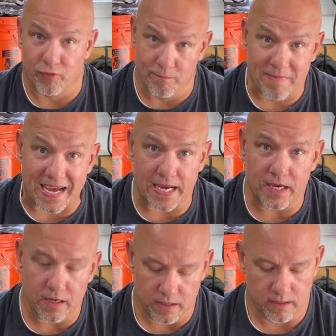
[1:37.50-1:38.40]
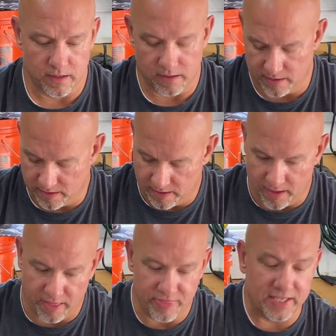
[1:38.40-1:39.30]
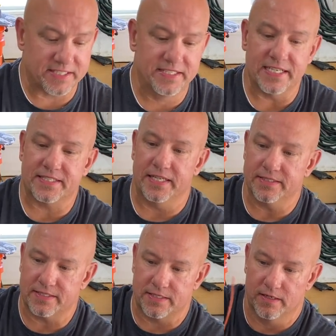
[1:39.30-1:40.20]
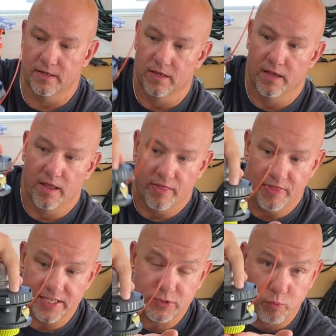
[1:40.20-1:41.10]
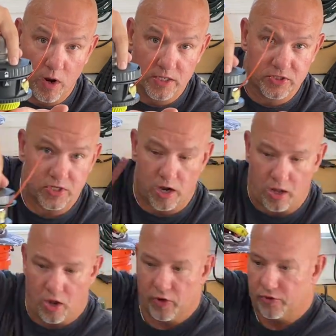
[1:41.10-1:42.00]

me, this distance, this runs along the